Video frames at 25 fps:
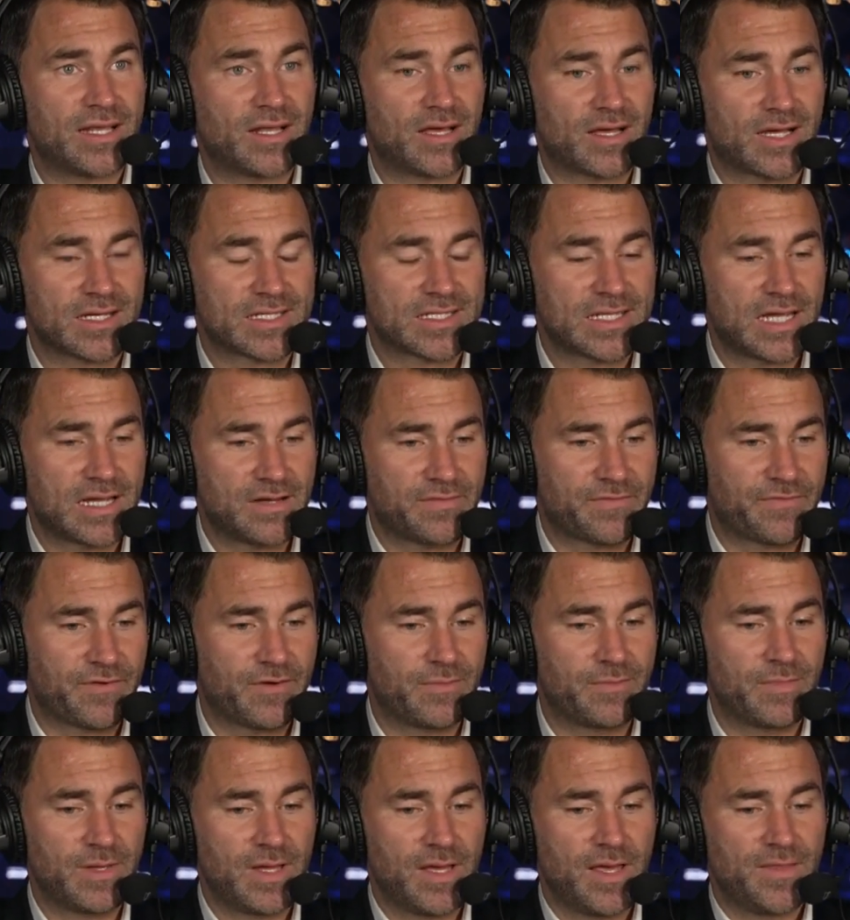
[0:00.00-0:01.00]
Like I said,
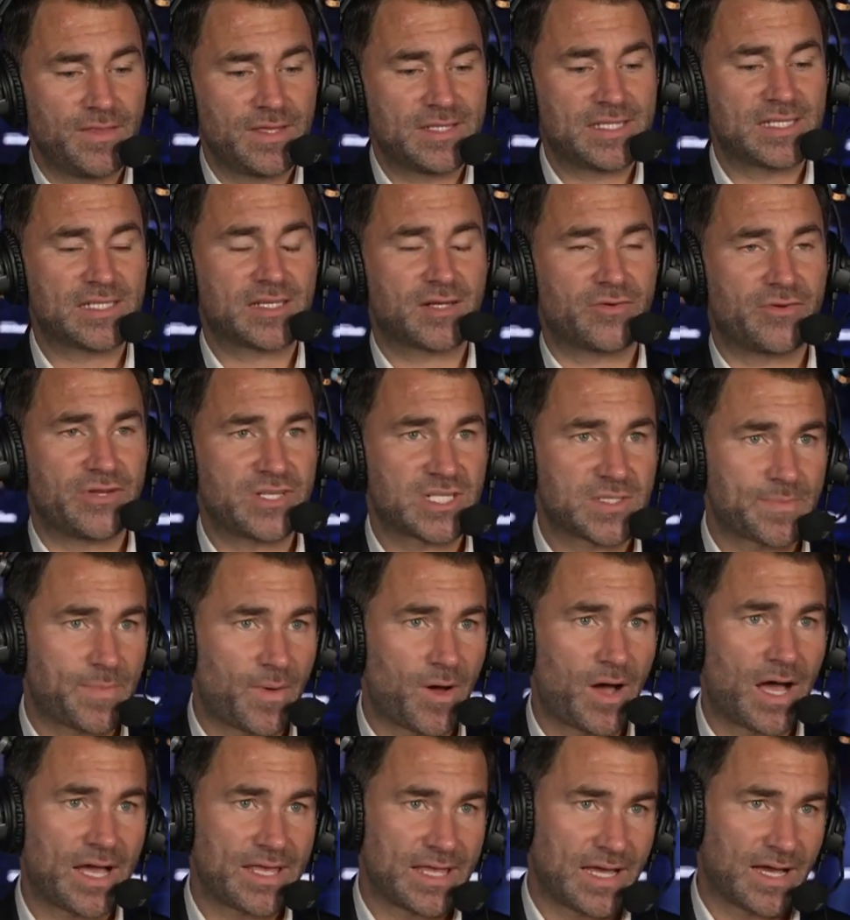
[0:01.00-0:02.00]
this is going to
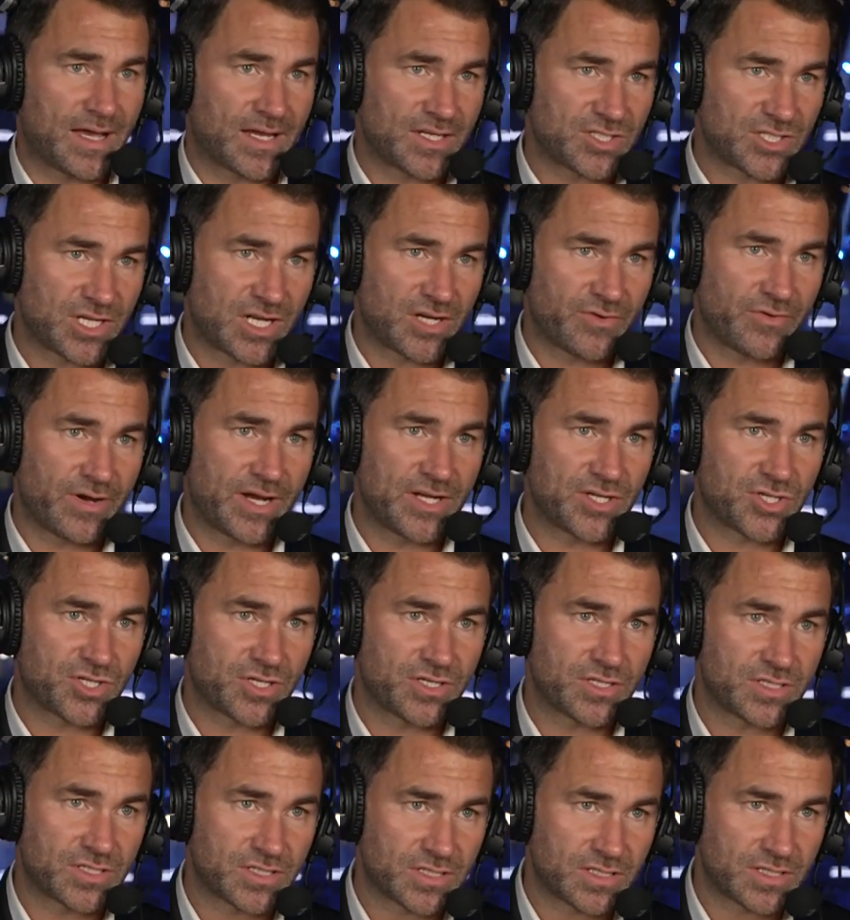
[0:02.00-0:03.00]
inspire younger
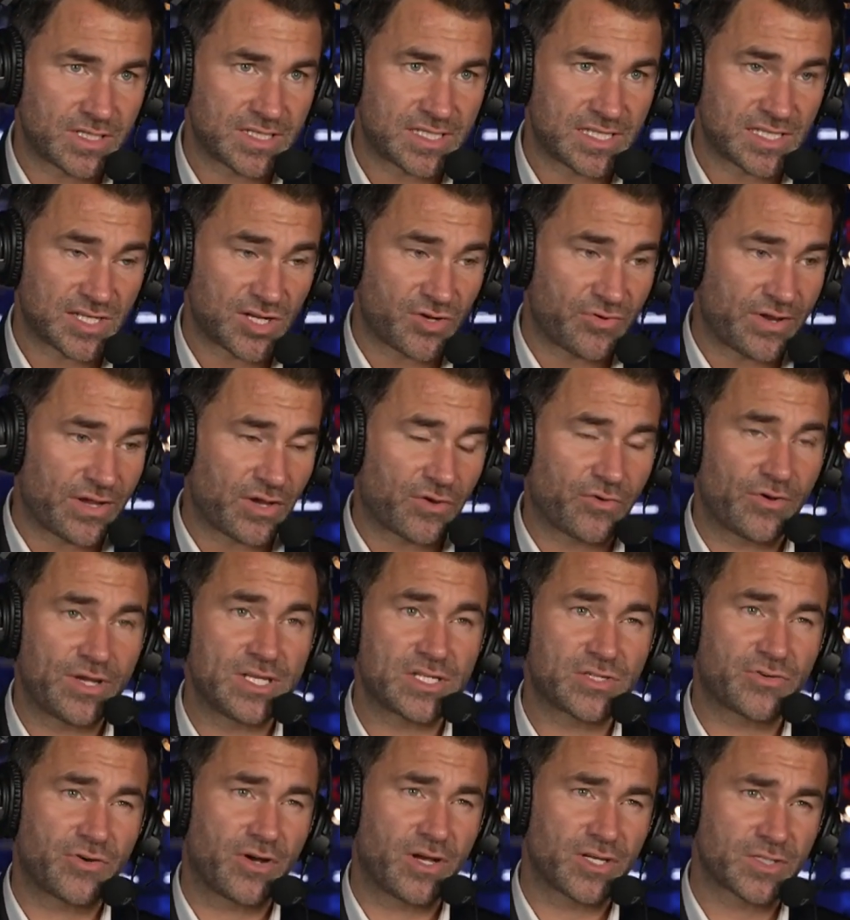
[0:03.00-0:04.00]
generations. This is going to
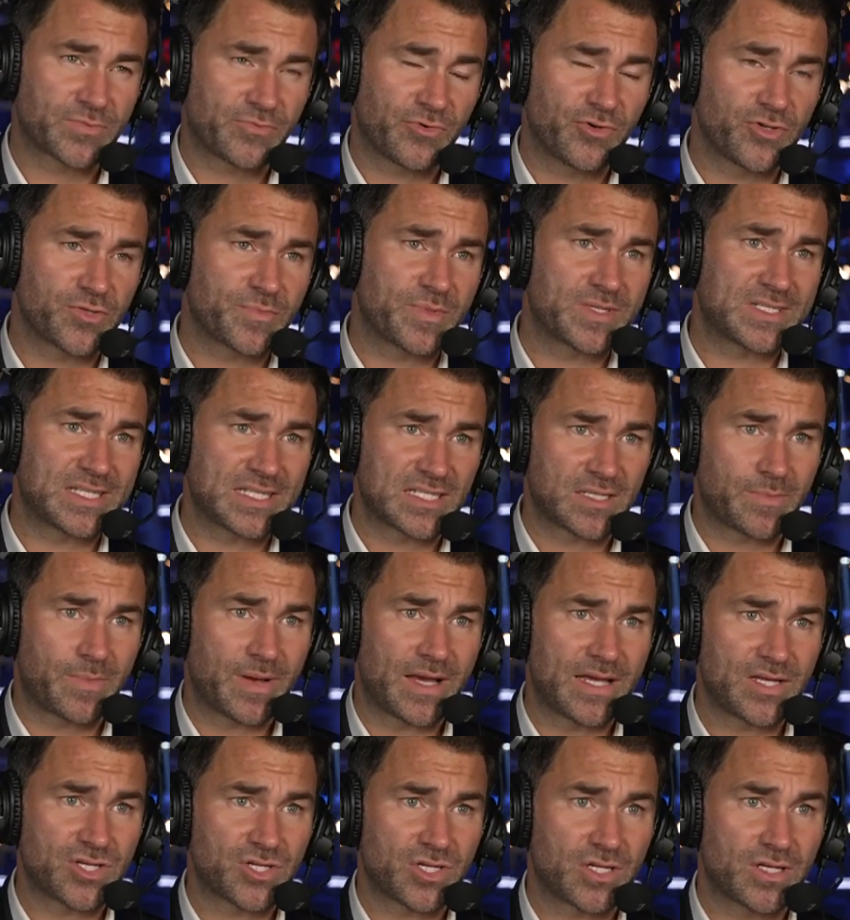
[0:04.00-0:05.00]
increase grassroots
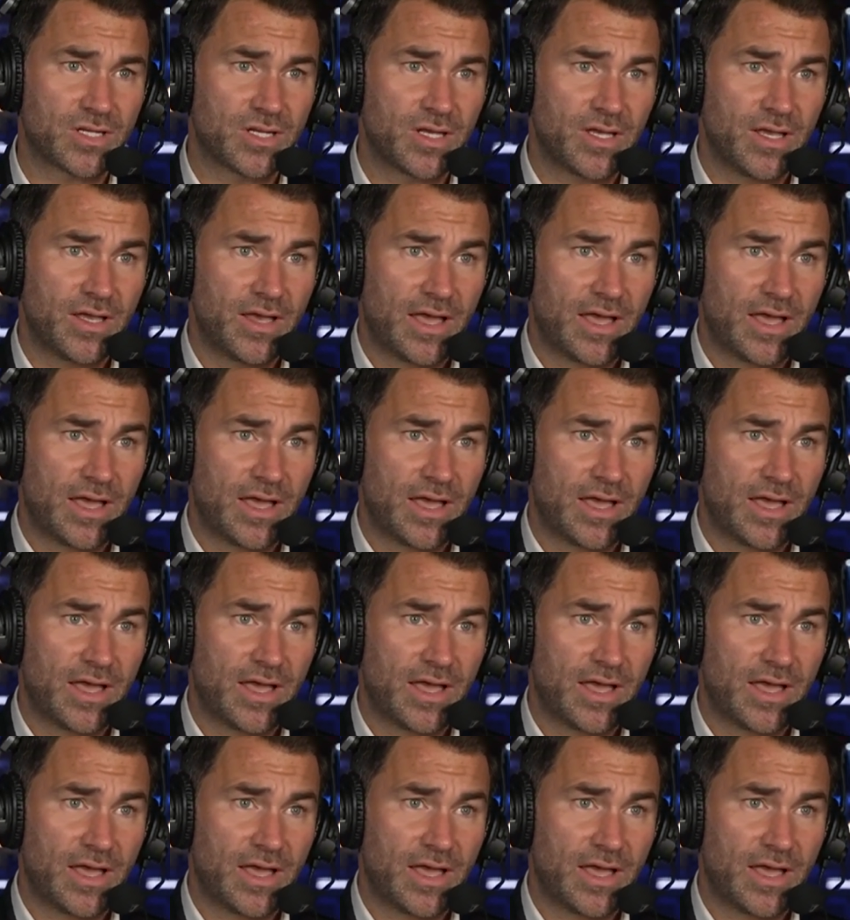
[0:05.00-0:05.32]
participation.